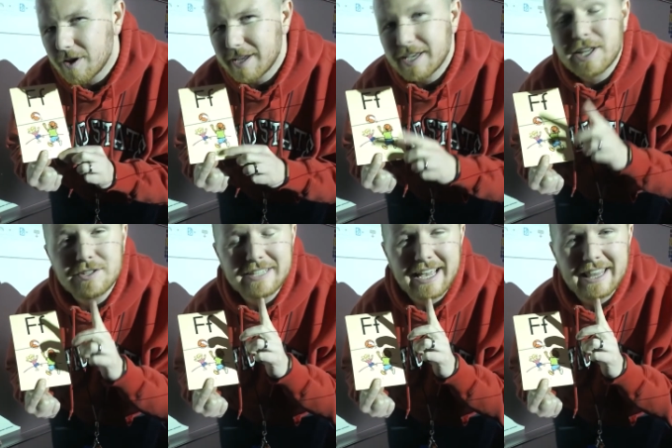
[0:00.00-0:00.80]
Can you
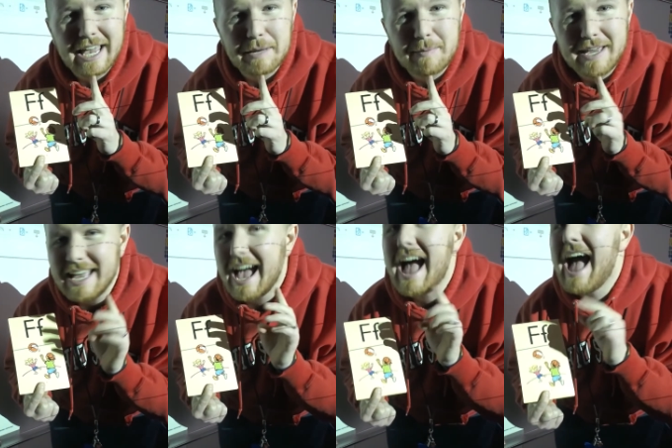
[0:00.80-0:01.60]
say it like me?
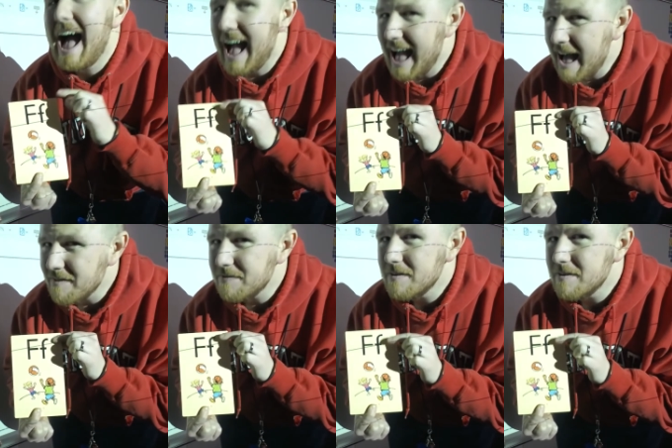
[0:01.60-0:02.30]
F